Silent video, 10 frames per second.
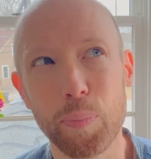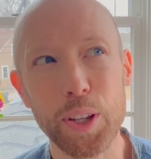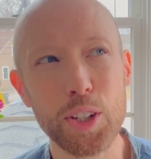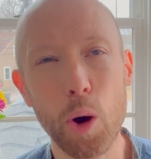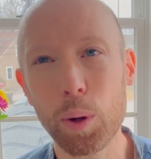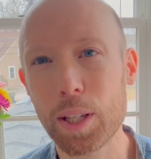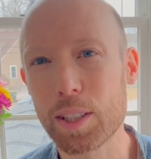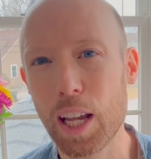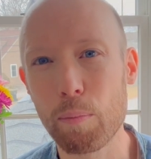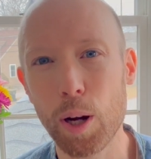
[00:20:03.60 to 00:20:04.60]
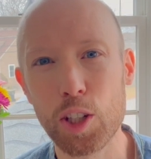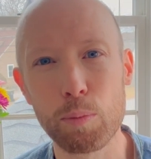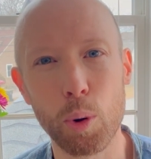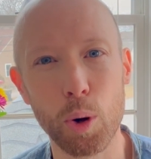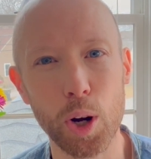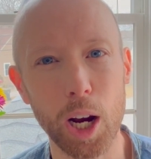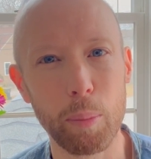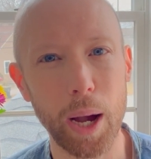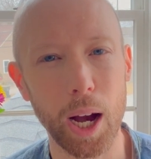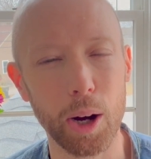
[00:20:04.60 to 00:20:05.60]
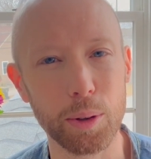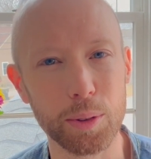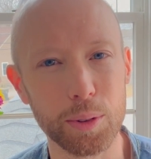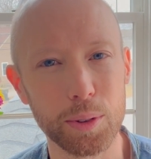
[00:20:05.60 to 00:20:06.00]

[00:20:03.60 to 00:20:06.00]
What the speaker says: they don't want to say much more about